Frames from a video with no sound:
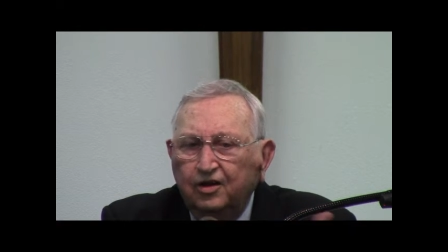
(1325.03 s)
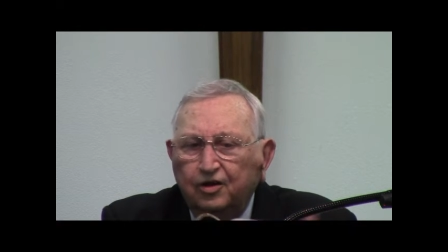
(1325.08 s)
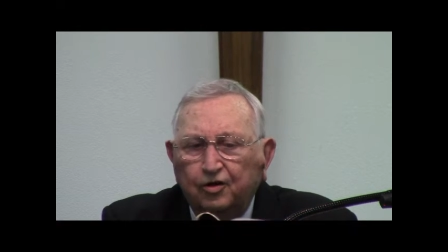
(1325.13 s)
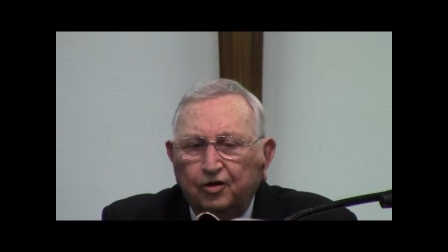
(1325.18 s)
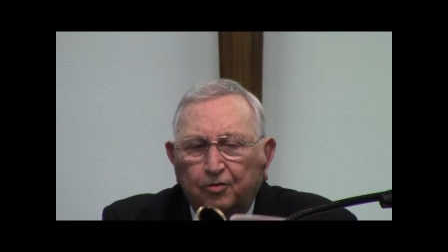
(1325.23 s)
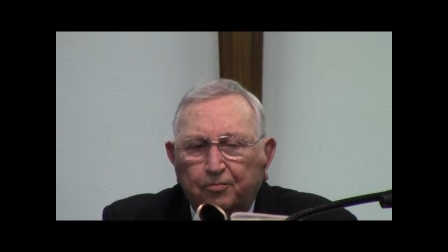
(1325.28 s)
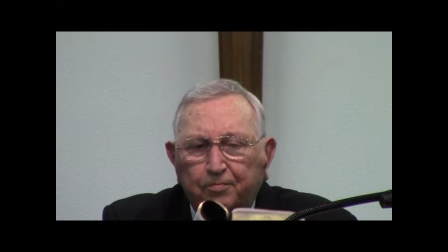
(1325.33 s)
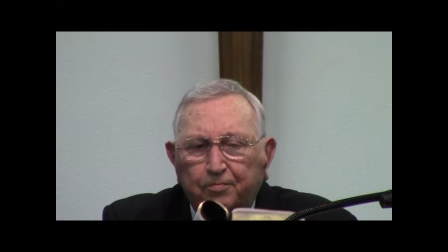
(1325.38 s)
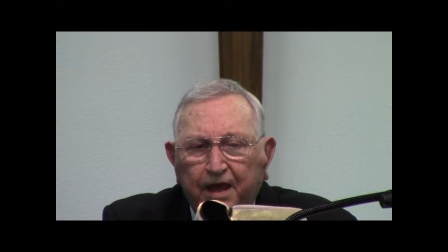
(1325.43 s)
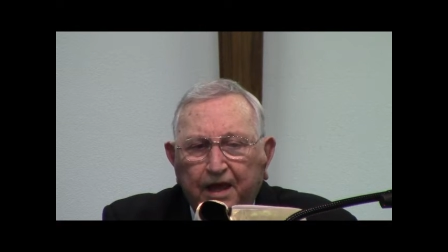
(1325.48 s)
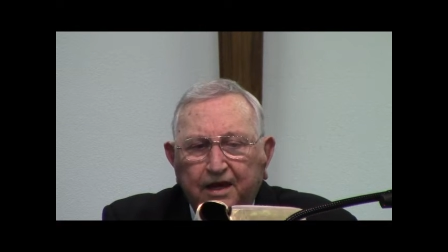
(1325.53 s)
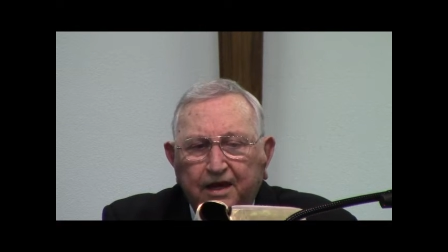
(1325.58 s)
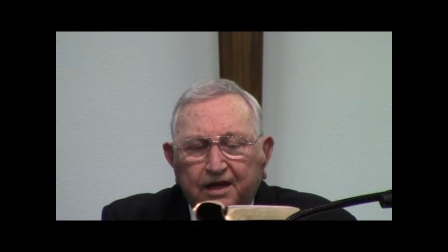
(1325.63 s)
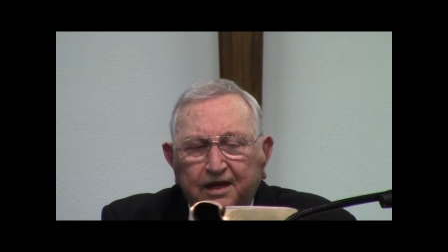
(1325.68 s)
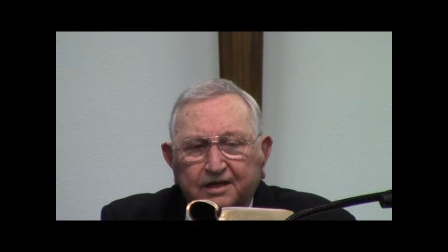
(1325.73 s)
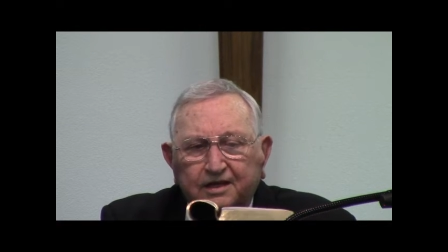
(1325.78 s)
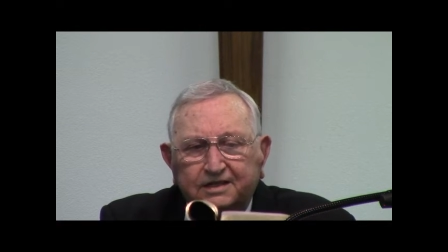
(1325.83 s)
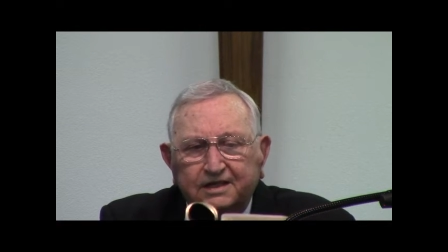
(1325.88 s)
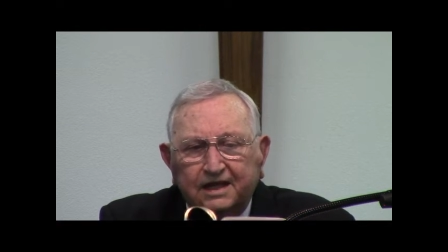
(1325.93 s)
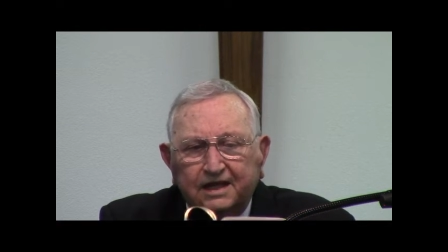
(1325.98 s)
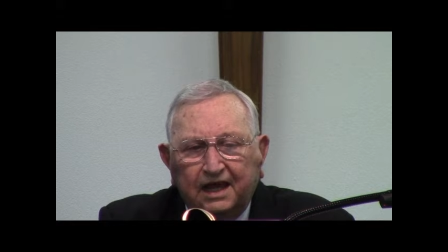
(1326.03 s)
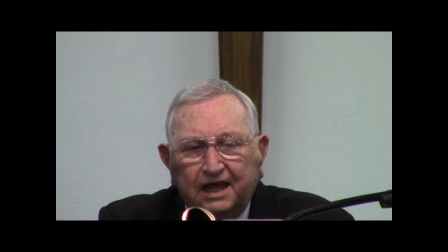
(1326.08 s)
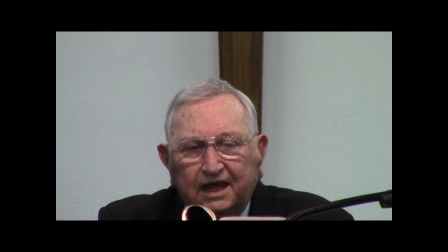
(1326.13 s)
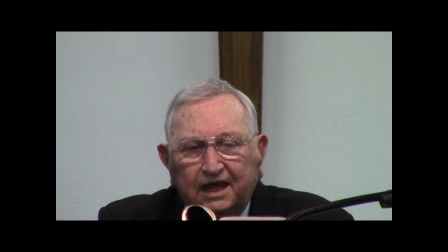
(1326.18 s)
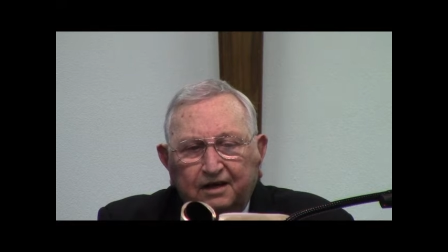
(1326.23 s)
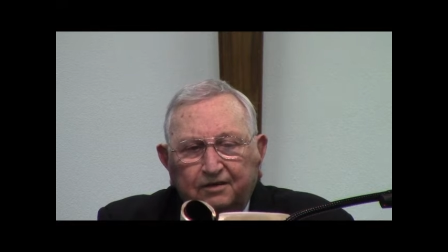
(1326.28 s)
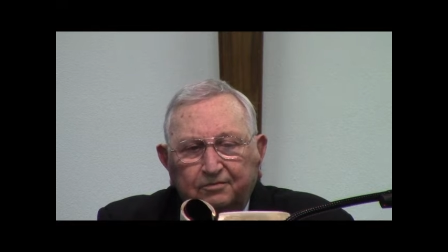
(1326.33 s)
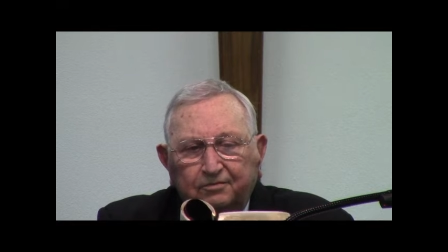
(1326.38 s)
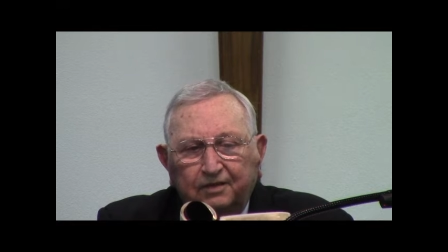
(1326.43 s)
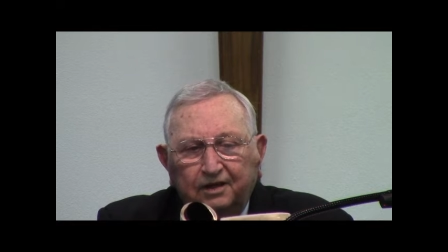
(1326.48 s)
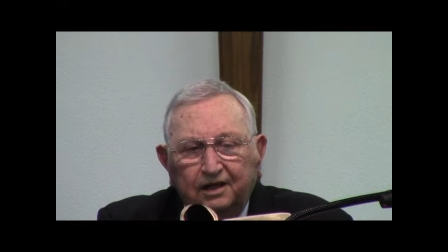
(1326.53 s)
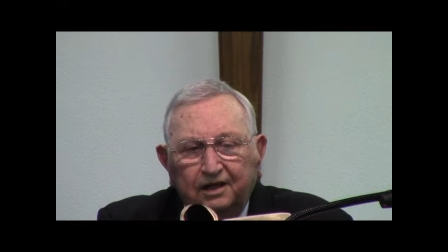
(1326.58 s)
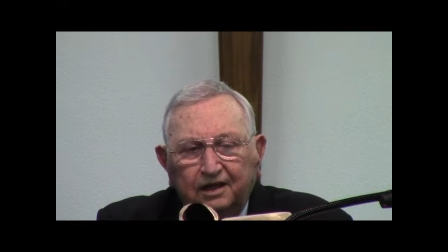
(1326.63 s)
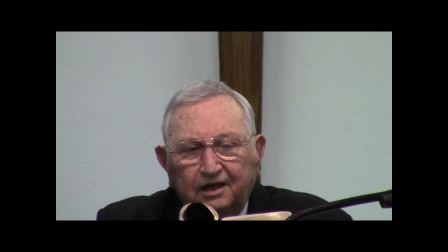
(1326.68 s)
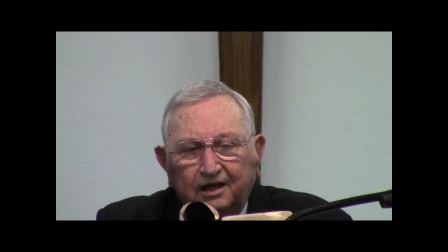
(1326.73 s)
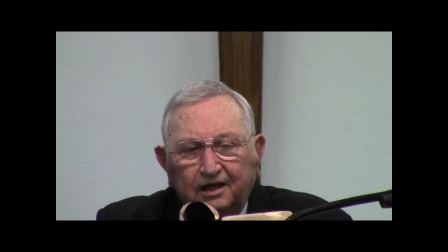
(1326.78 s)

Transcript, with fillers: you obedient to Him?